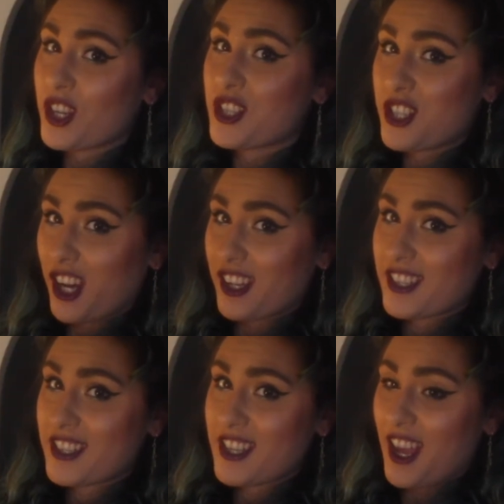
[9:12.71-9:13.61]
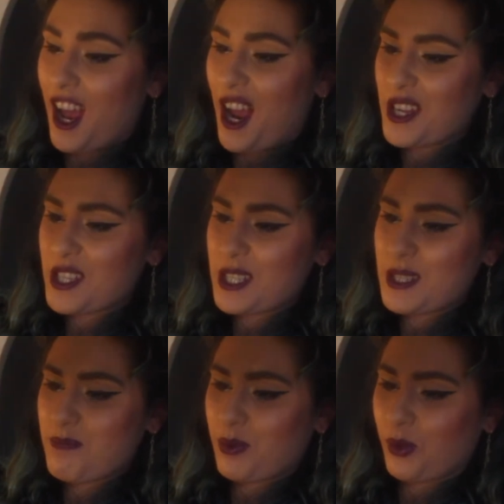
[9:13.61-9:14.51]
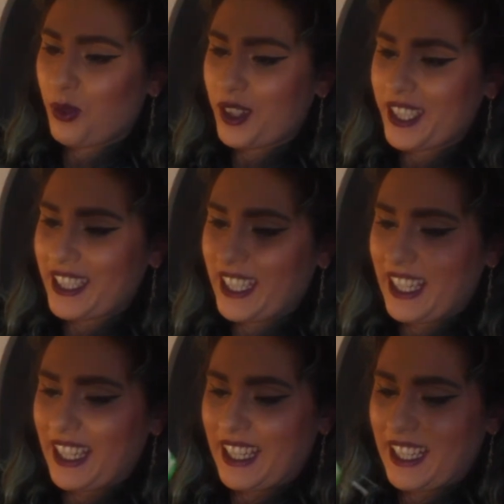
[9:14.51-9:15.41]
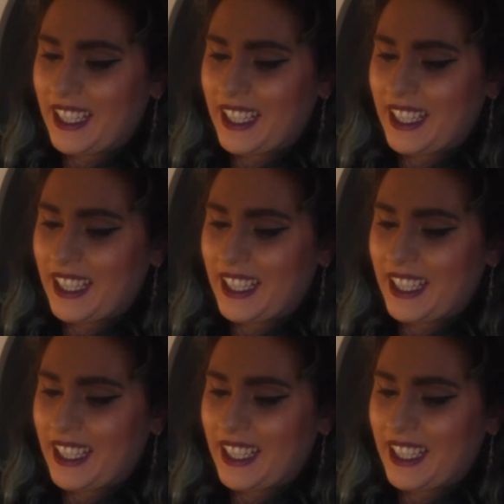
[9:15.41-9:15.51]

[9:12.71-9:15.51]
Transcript: just a sprinkling